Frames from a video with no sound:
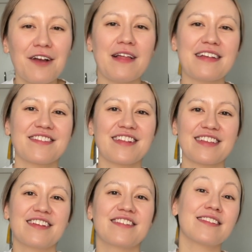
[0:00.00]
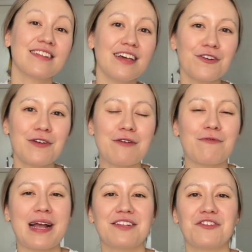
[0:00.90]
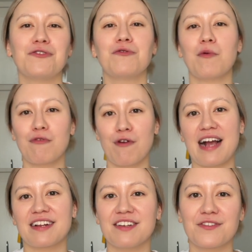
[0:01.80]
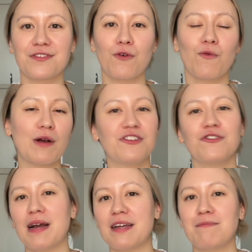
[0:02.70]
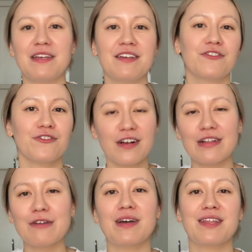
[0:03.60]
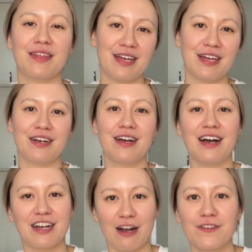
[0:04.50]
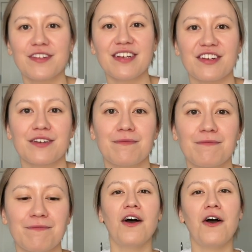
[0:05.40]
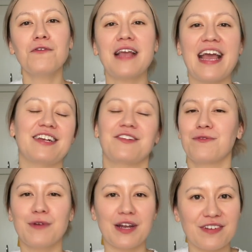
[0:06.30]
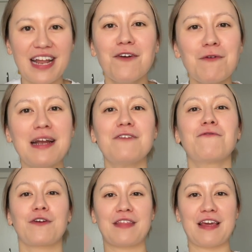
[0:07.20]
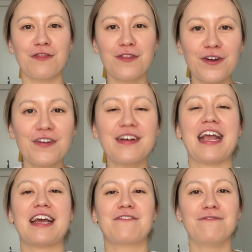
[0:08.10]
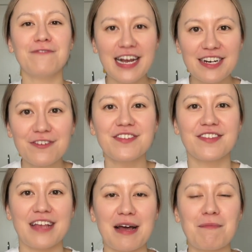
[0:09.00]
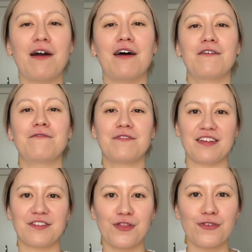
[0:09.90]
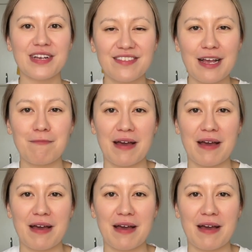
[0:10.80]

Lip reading: out lessons like this is another great way to practice what you might be struggling with in a conversation. Okay, we are now ready for the third and final step of this three-step